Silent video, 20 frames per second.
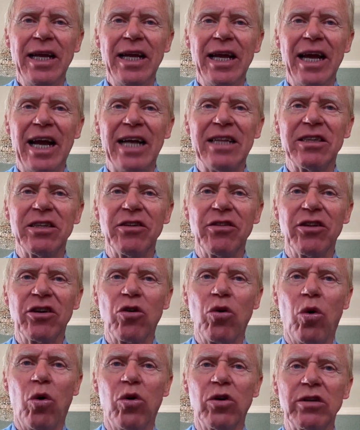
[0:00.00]
And the
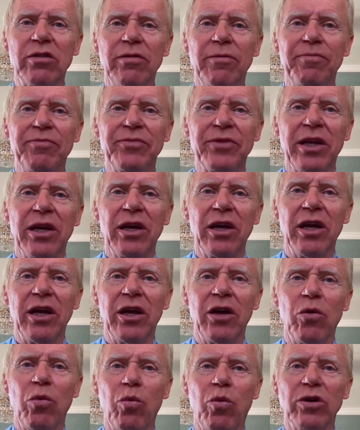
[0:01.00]
court
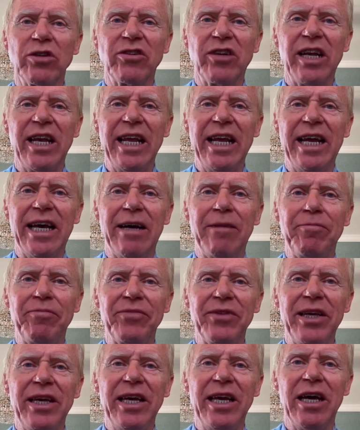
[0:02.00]
was clear
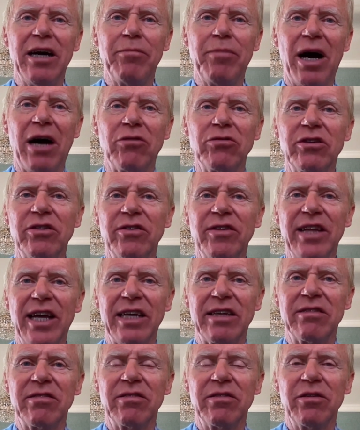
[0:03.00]
here about
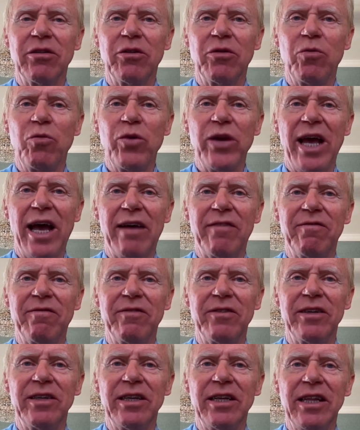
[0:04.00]
that we
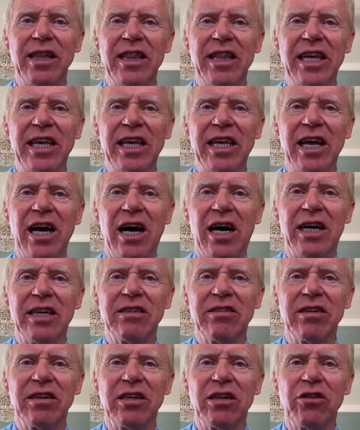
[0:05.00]
have the
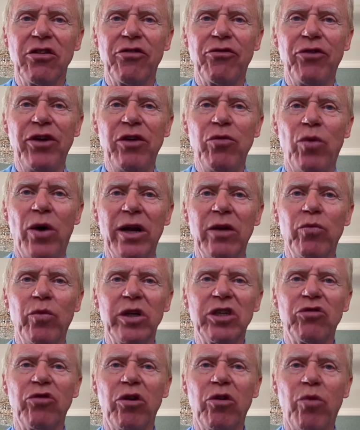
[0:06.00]
Article 3.1,
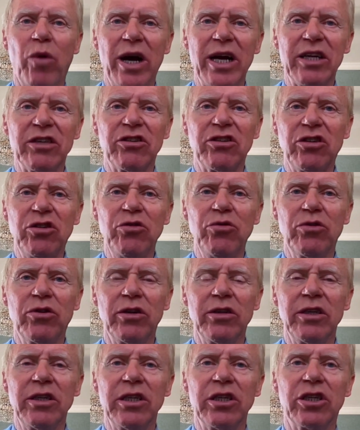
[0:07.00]
which requires two
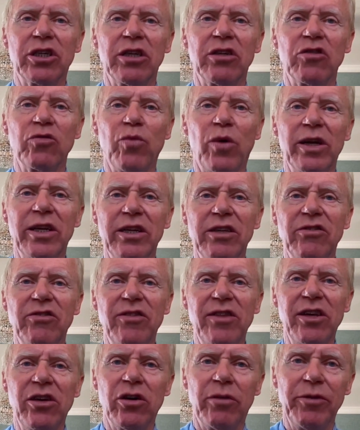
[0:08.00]
conditions. One is
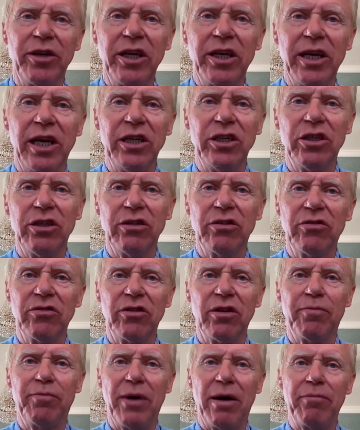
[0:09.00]
the communication to
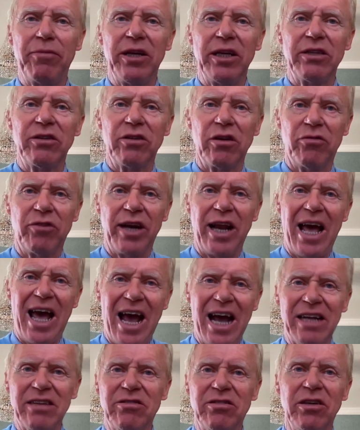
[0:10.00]
the public, so an
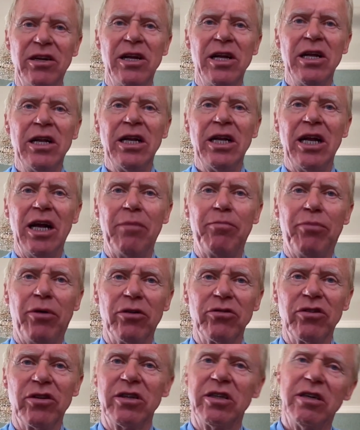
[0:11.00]
act, a
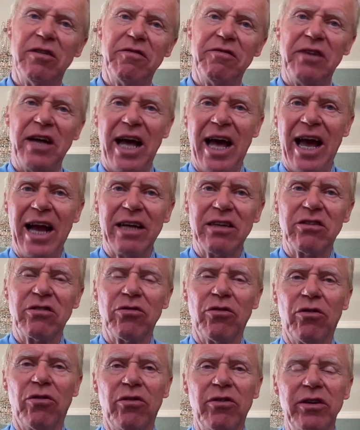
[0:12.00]
positive act
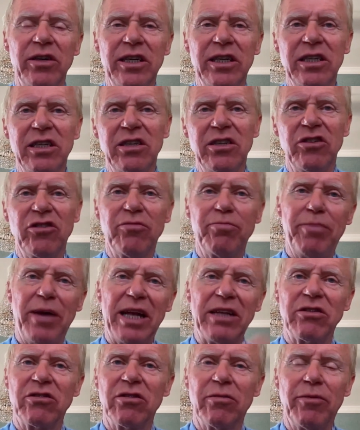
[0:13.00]
or
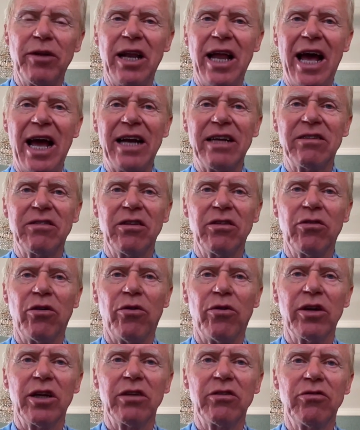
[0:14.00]
indispensable act in
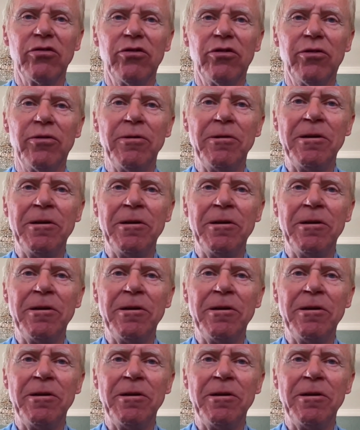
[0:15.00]
order to